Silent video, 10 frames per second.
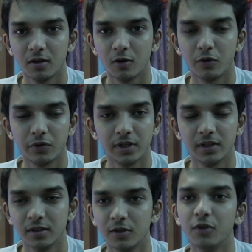of a
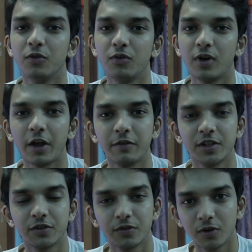
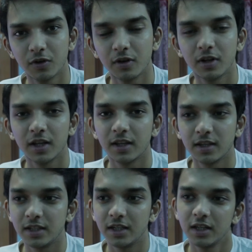5-inch phone
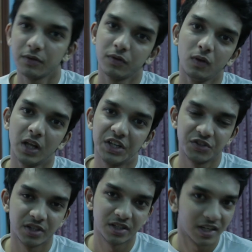in a full
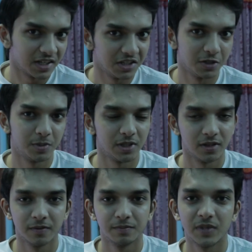HD 1080p.
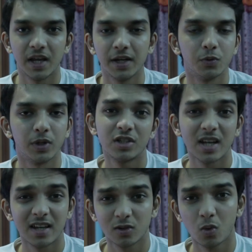Anyway, it
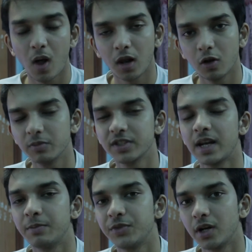has Qualcomm
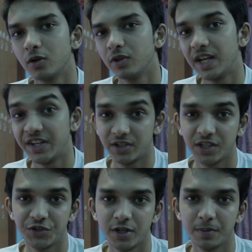Snapdragon
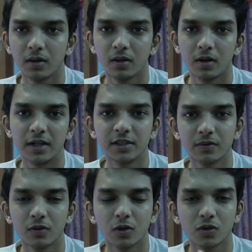810 chip, and
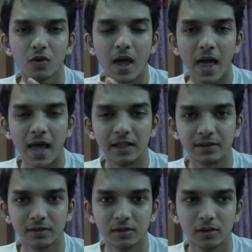this phone also
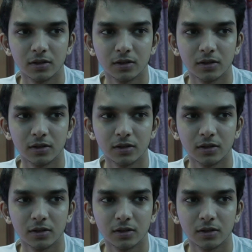has